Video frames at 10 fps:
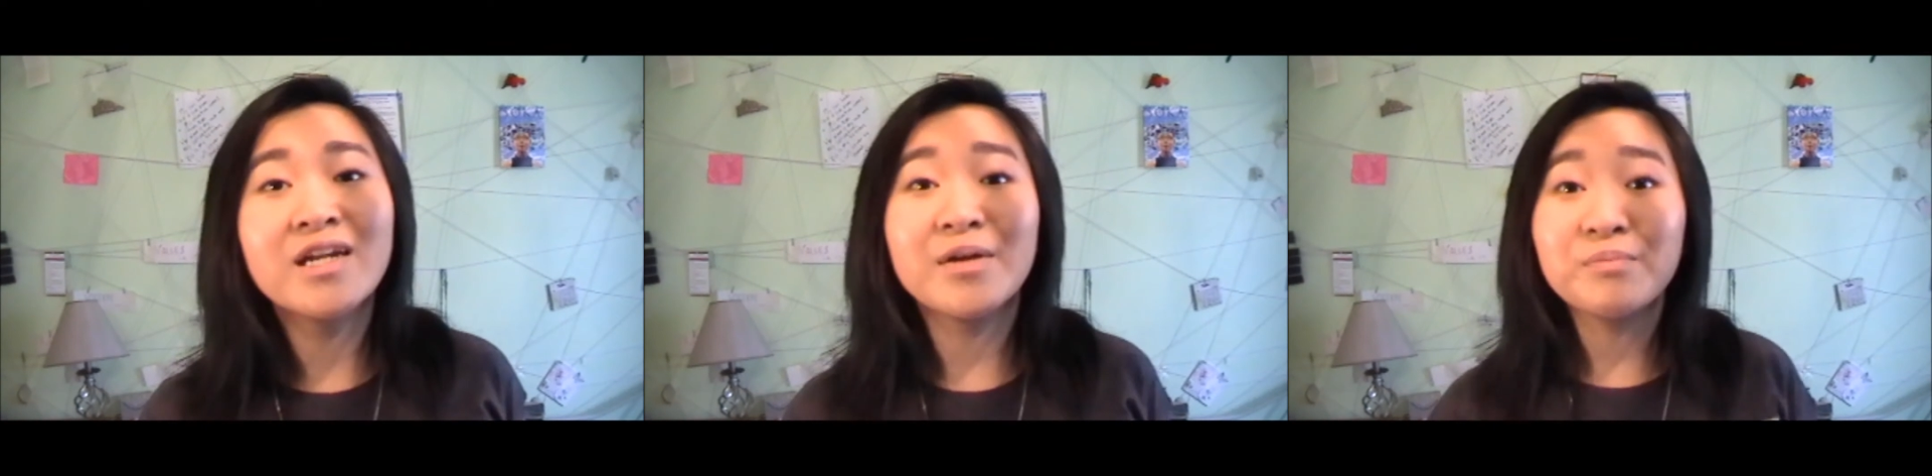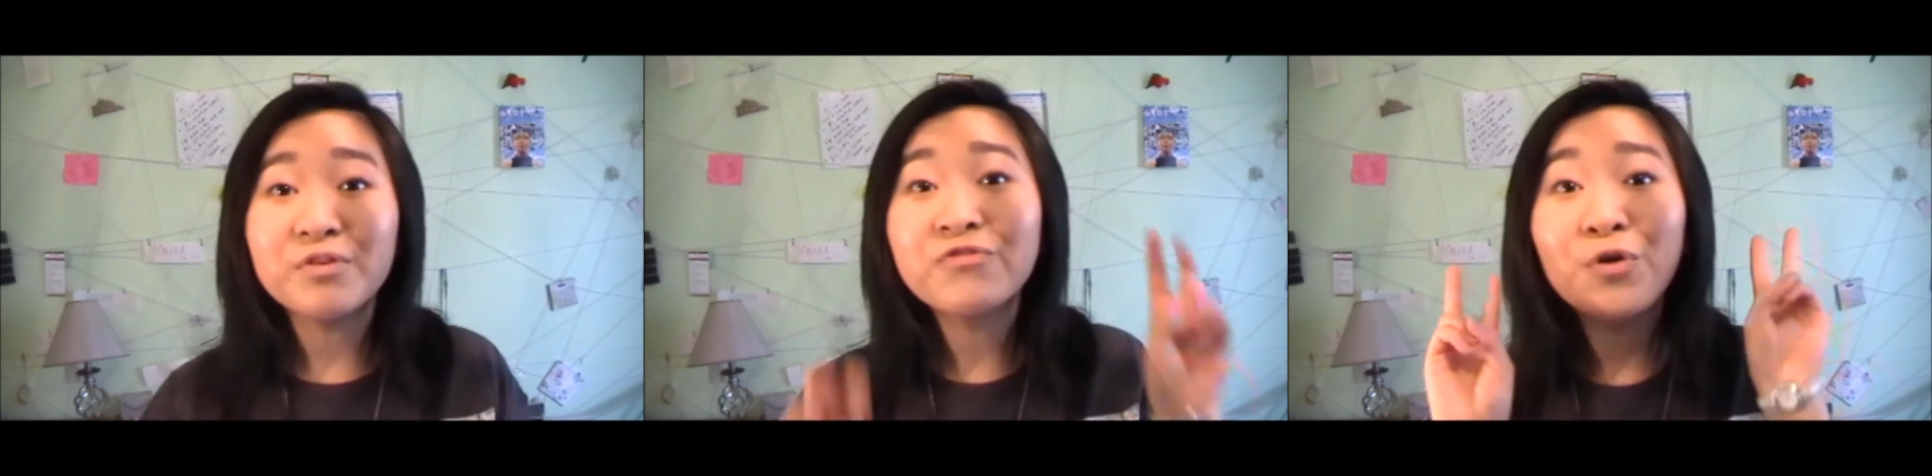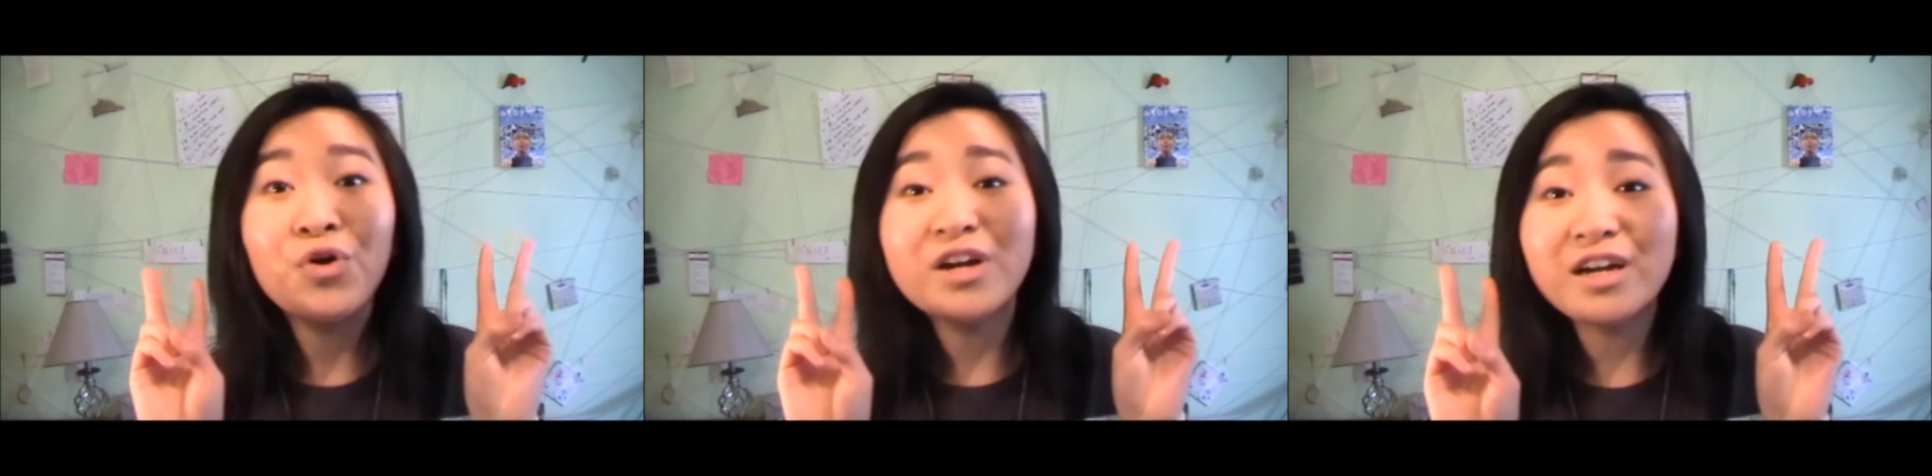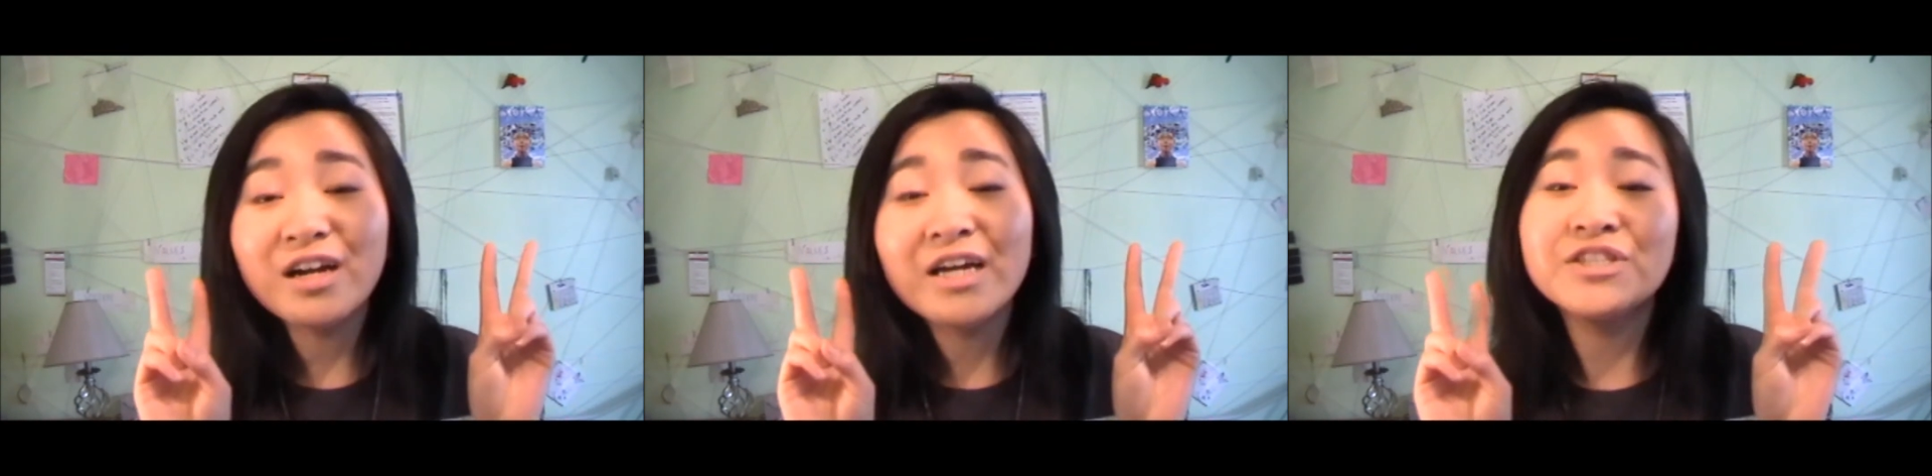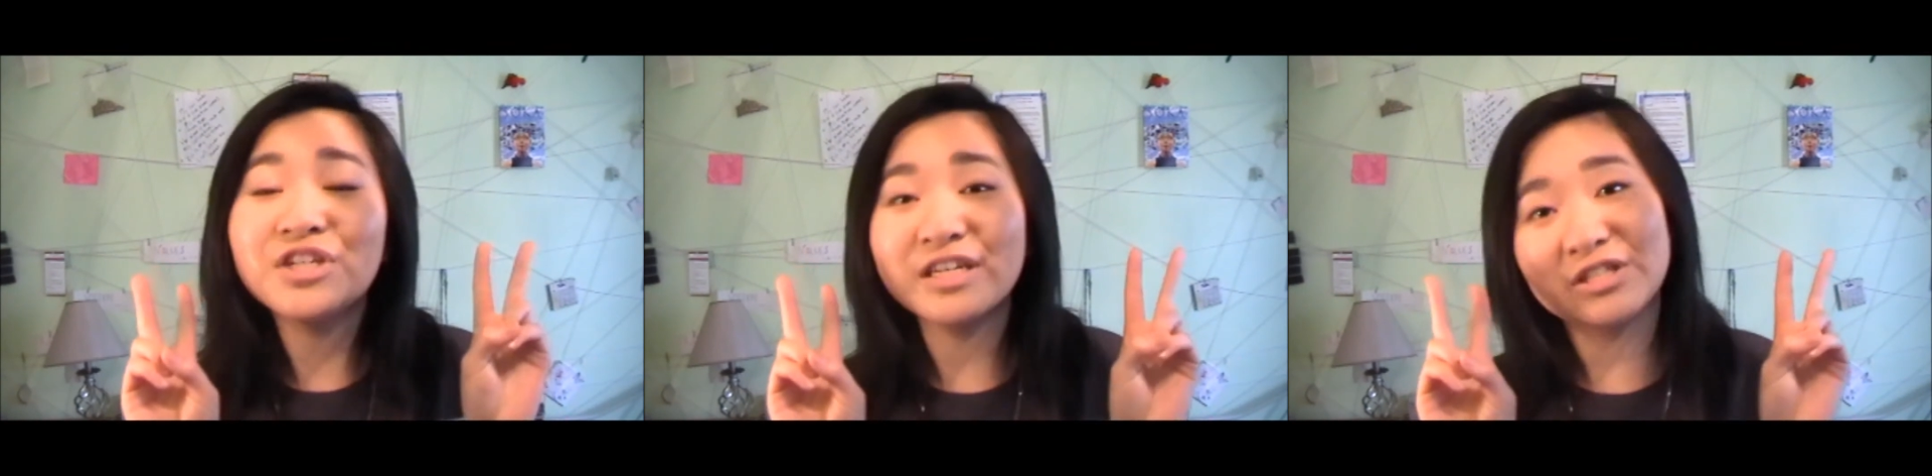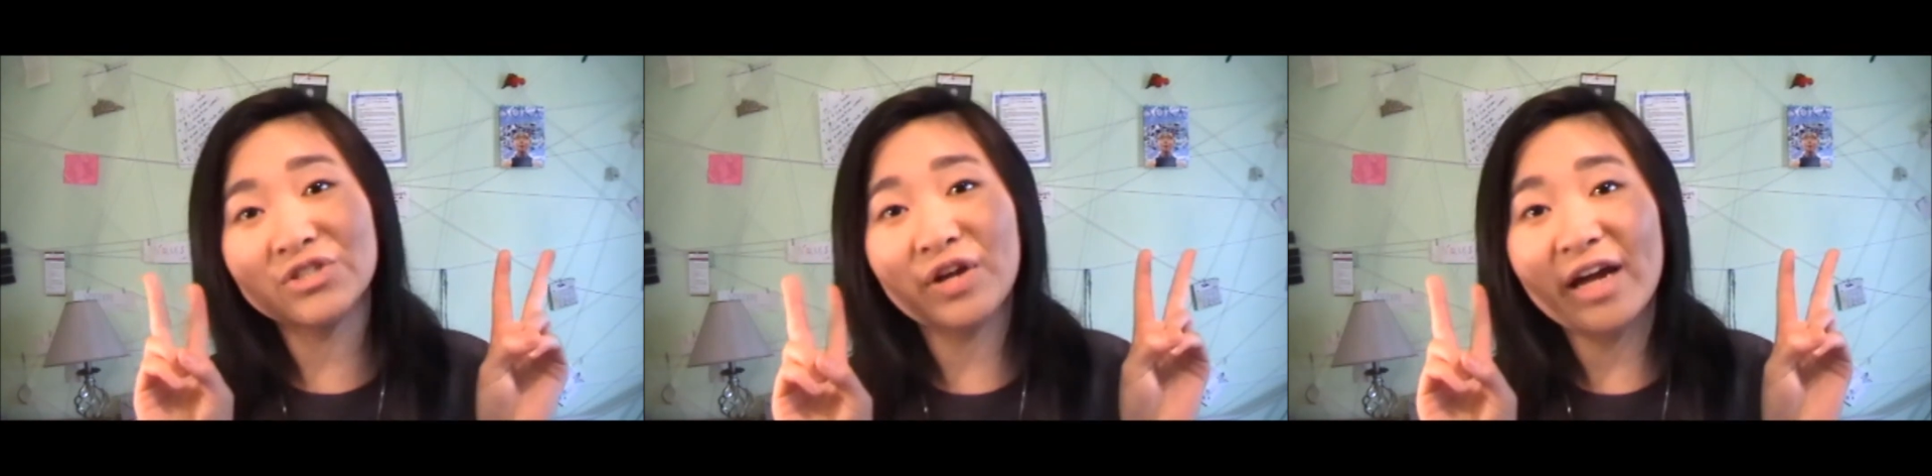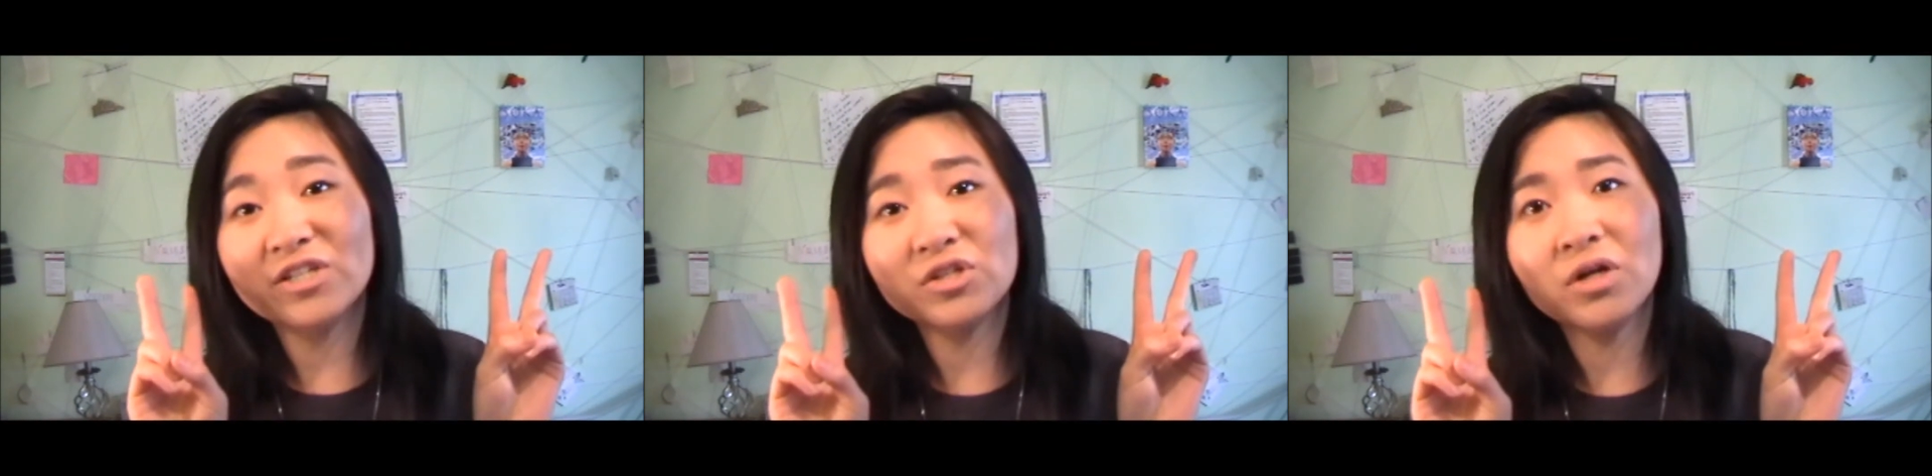Number four, Chicken
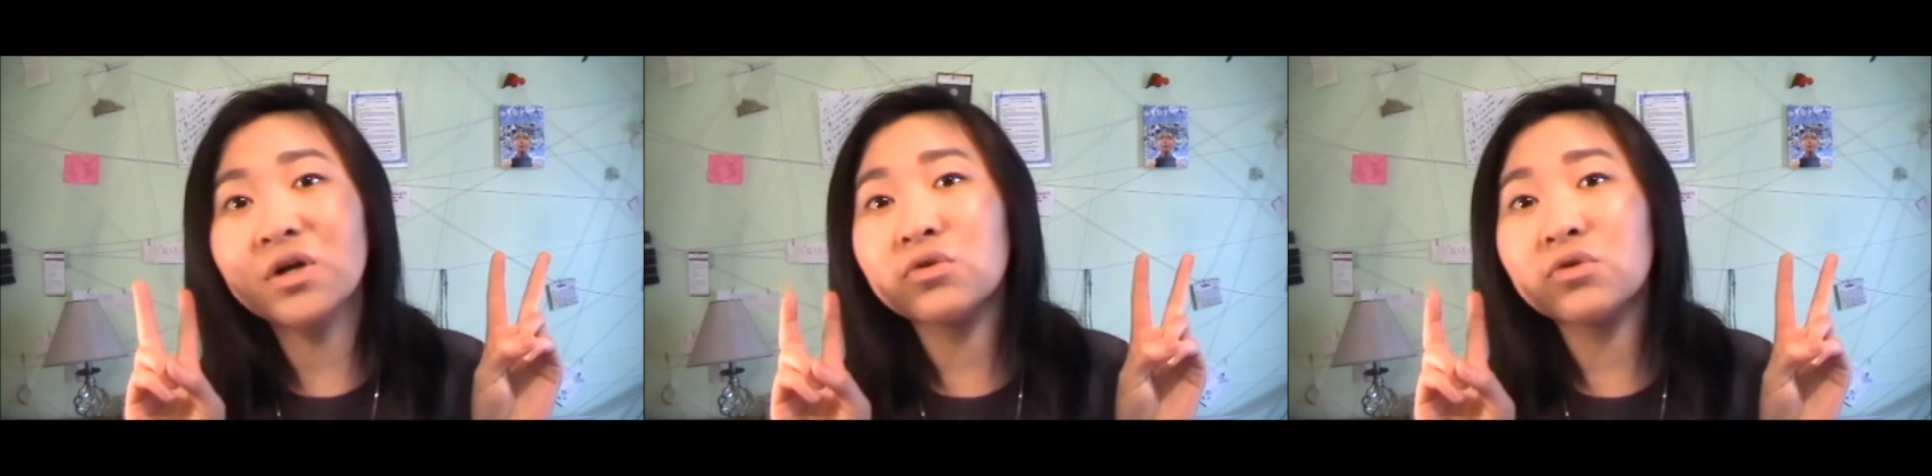Scratch.